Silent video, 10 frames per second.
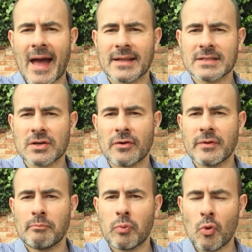hands of
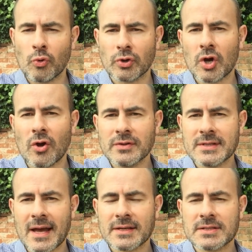important
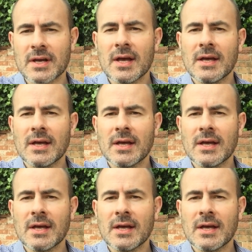contacts,